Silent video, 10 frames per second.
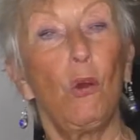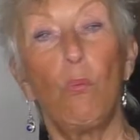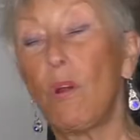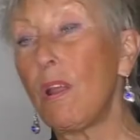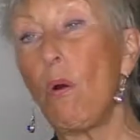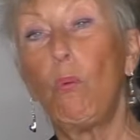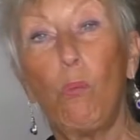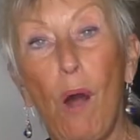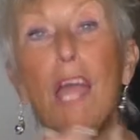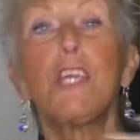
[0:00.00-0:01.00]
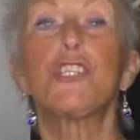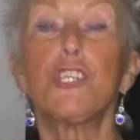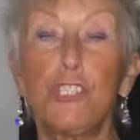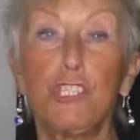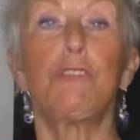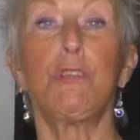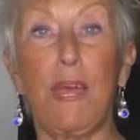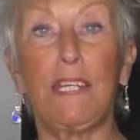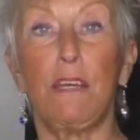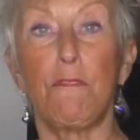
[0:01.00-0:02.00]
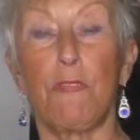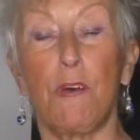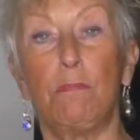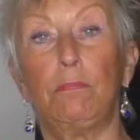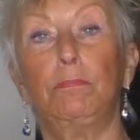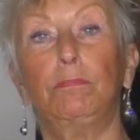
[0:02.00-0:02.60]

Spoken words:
Why should you do any of them?